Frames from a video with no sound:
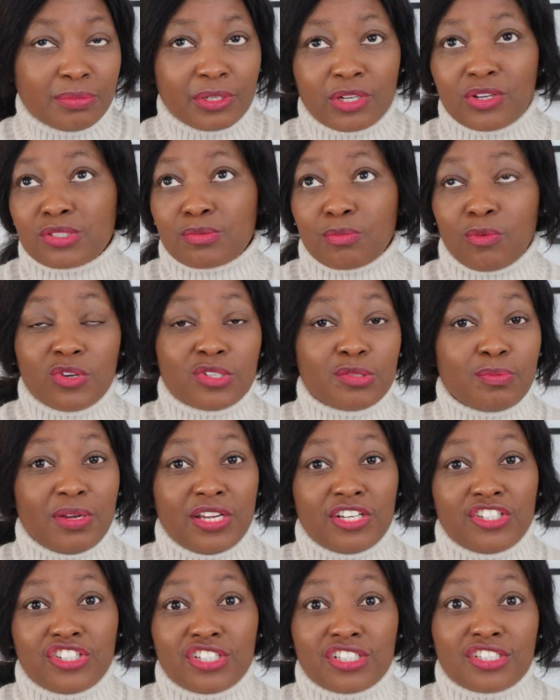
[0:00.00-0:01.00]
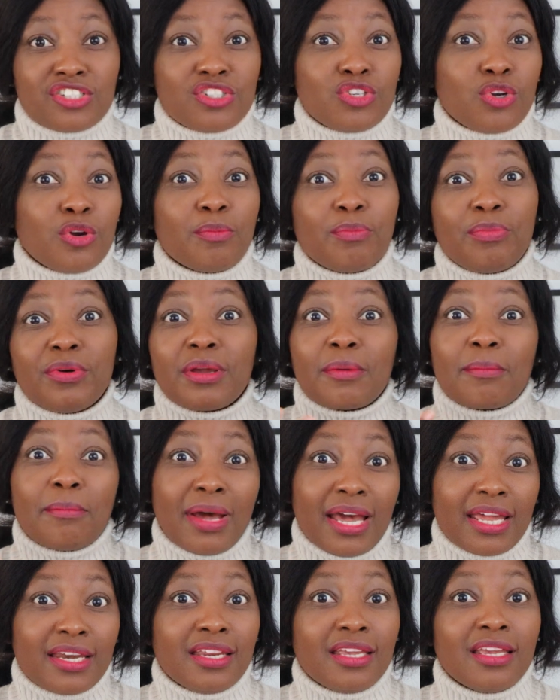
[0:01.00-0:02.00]
because most patients don't bring
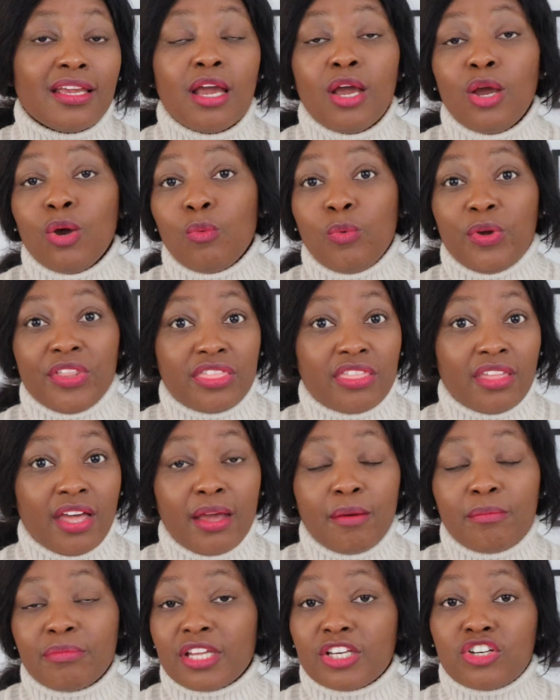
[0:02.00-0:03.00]
money with them.